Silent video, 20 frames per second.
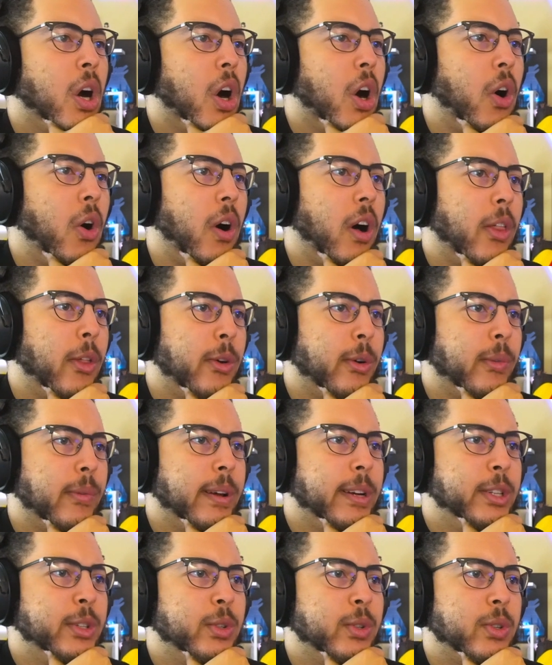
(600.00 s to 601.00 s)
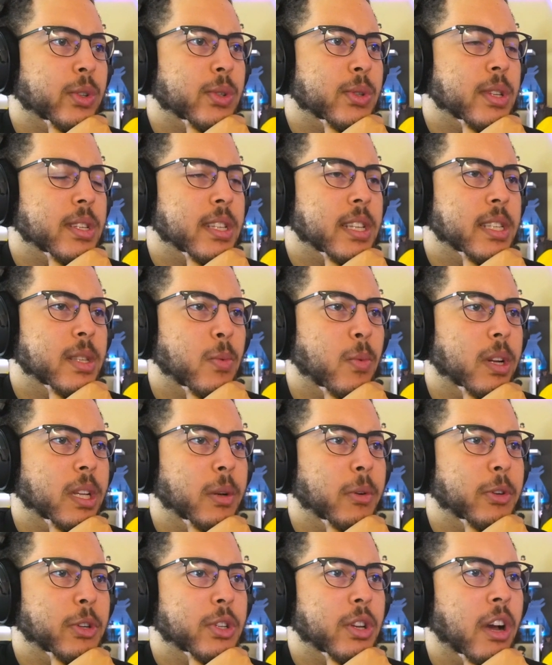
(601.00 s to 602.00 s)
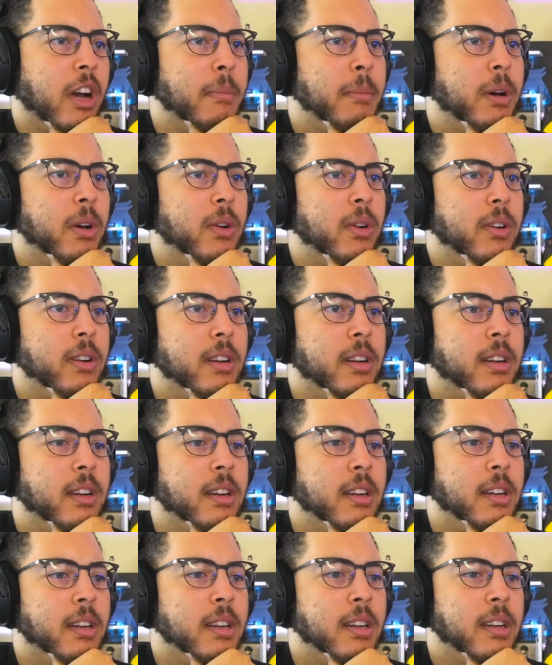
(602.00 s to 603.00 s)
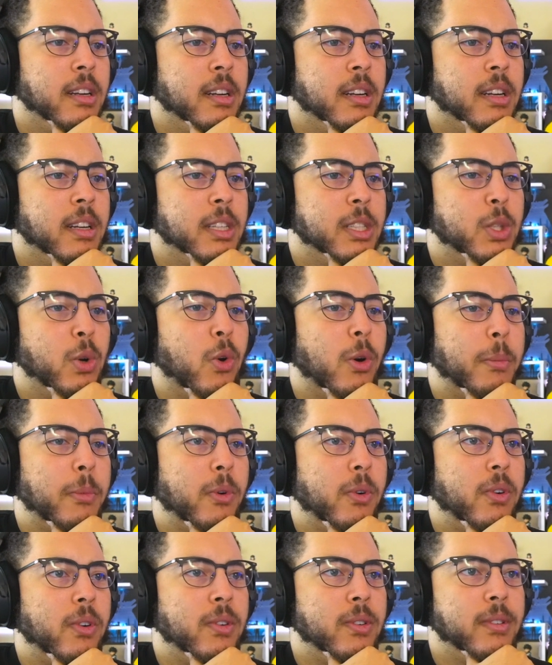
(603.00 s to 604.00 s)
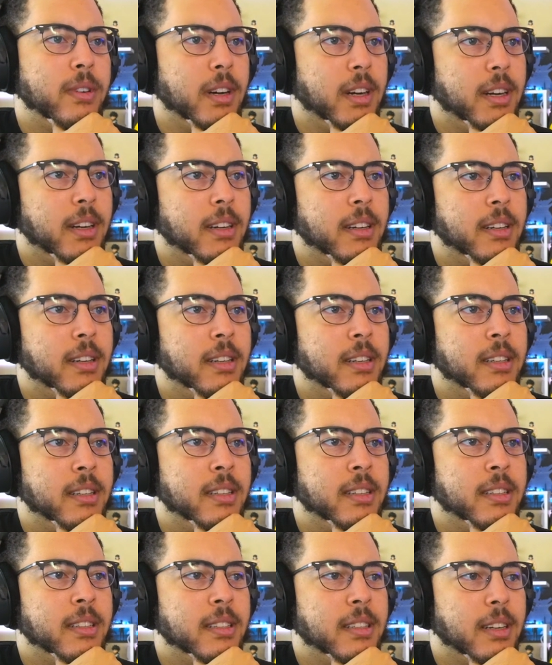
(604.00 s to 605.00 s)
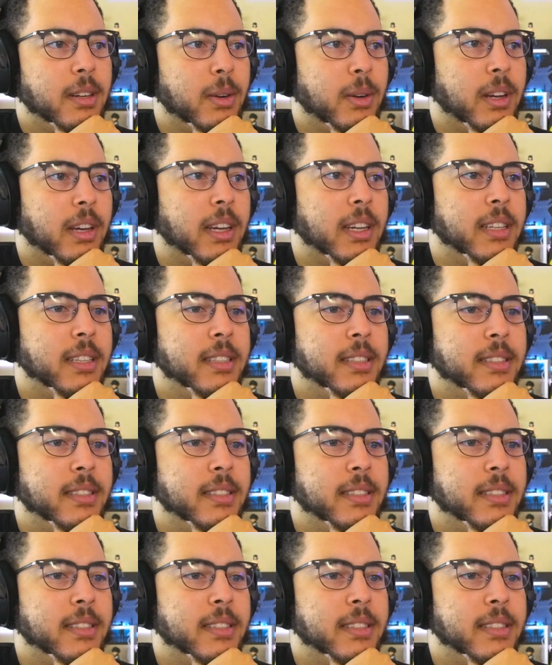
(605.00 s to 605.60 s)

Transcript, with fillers: Oh, other adventurers. Is this the one they were just talking about? Dormal. Okay.